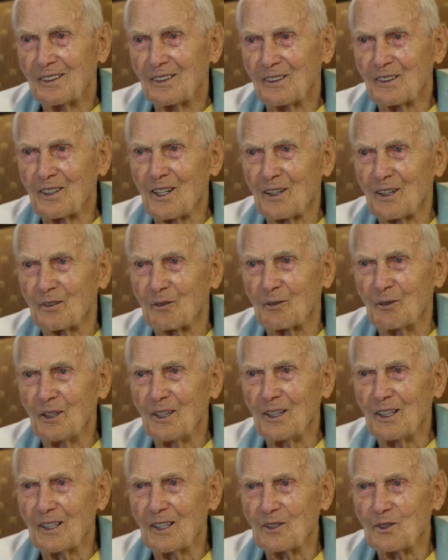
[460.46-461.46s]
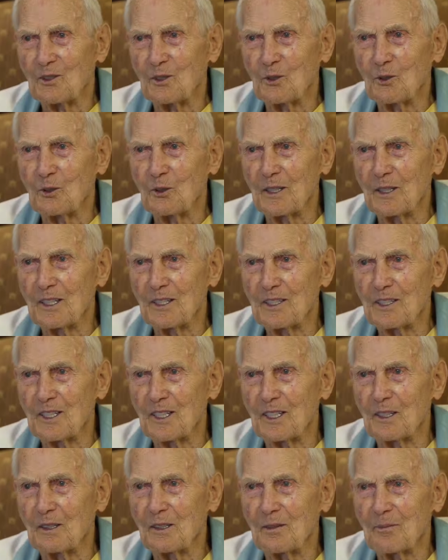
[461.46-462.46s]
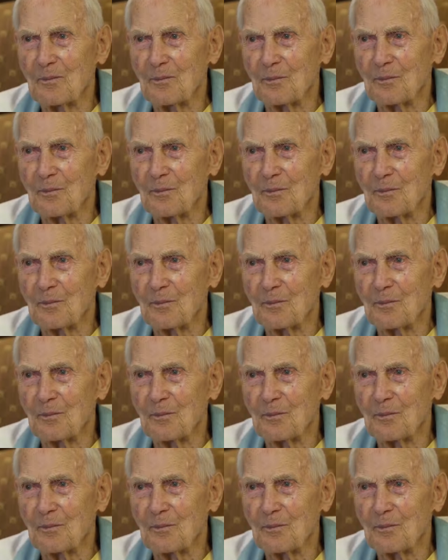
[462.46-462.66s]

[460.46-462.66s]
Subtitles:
not really too easy.